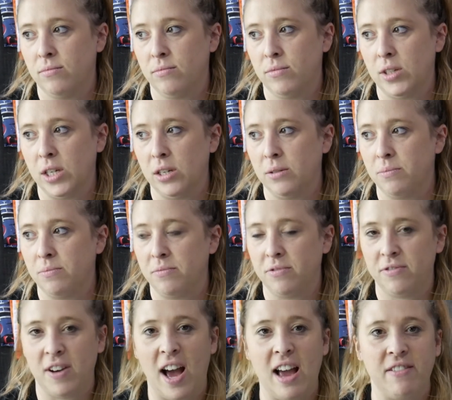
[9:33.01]
the
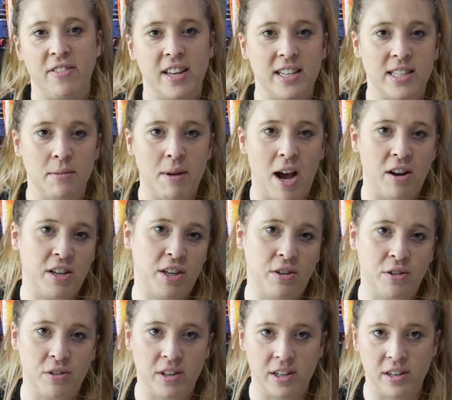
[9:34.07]
5 things about
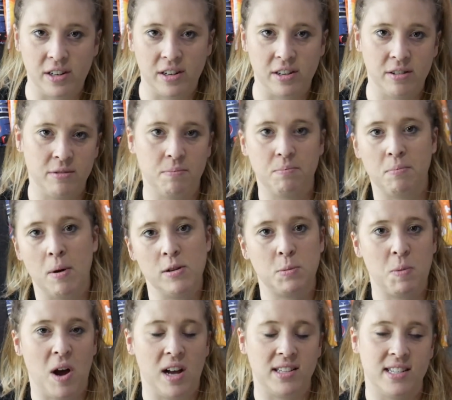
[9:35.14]
you that are most
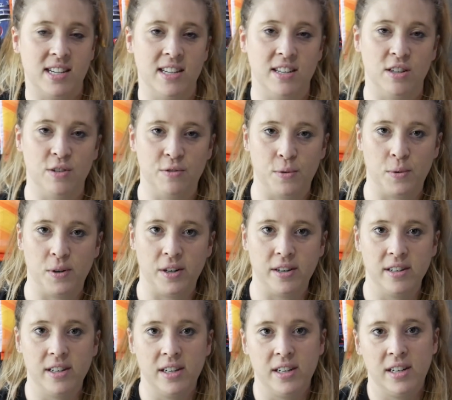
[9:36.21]
positive, or,